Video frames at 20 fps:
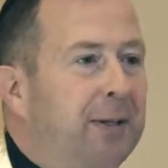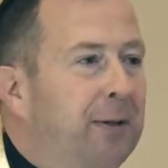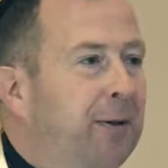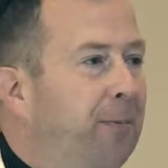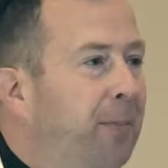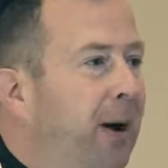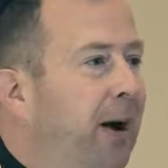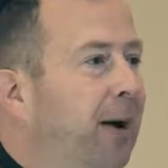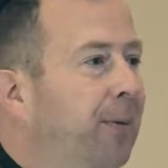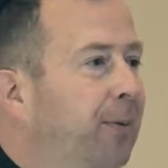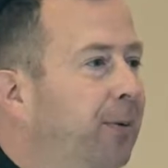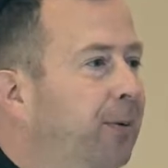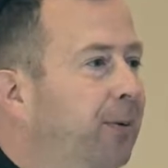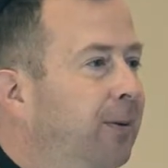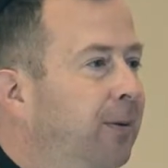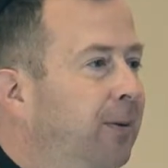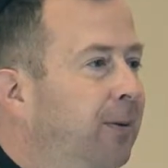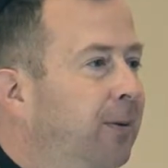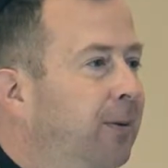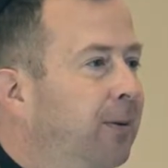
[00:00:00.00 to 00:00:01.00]
in the Bible
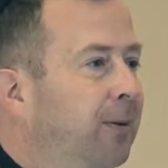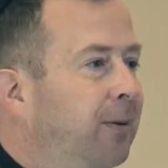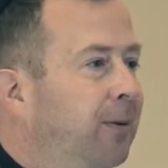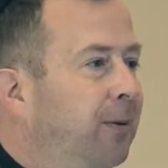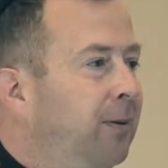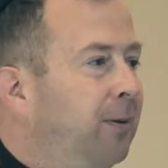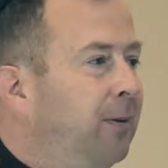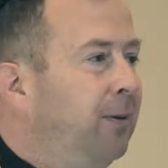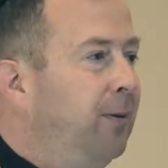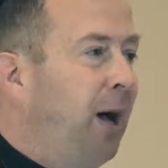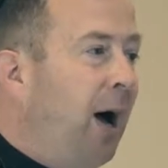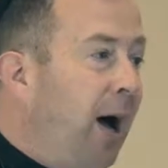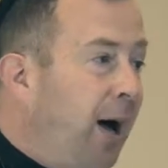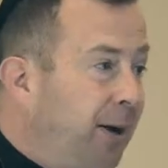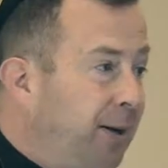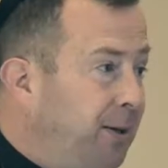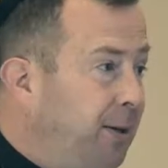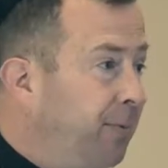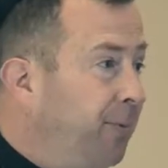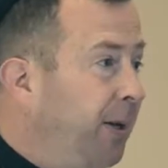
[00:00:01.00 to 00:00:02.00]

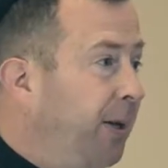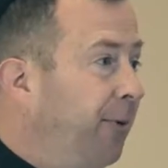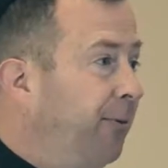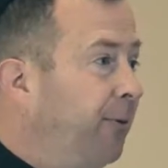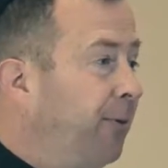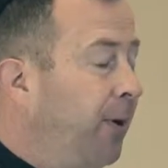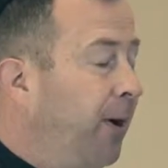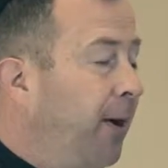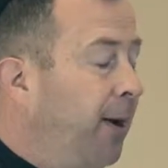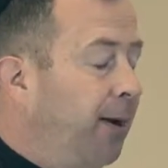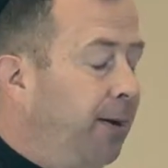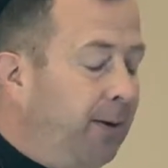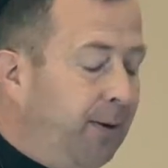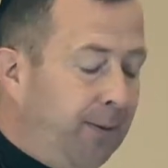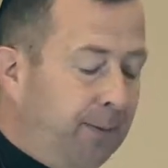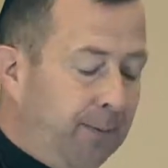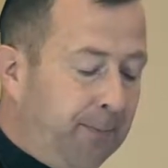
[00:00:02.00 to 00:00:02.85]
not to be afraid?